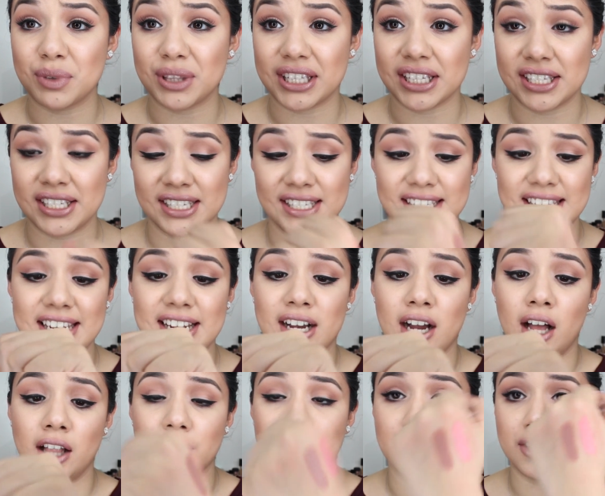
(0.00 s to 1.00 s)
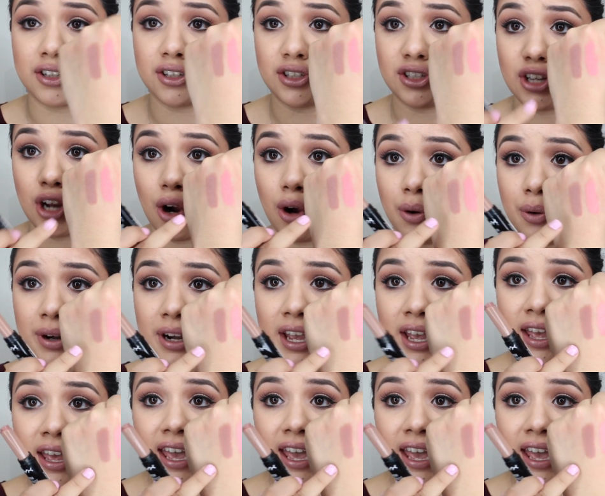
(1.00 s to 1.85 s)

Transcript: but this is the color Stone,